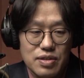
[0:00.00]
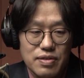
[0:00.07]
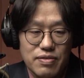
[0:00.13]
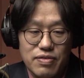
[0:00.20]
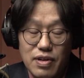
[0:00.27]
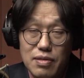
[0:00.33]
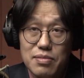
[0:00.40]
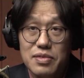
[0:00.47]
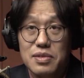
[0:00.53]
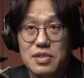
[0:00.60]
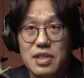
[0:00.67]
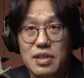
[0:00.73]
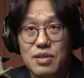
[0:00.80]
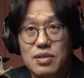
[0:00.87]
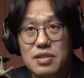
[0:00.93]
from
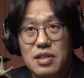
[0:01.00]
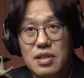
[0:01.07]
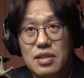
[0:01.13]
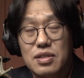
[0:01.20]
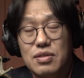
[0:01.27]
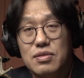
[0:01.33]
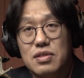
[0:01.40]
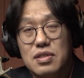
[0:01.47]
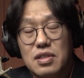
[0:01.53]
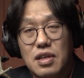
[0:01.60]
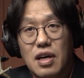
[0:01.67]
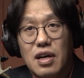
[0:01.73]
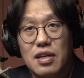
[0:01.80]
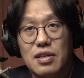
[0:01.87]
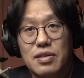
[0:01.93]
San Jose to
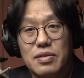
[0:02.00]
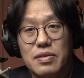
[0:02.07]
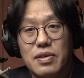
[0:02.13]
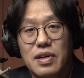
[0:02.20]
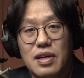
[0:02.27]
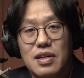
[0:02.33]
Seattle.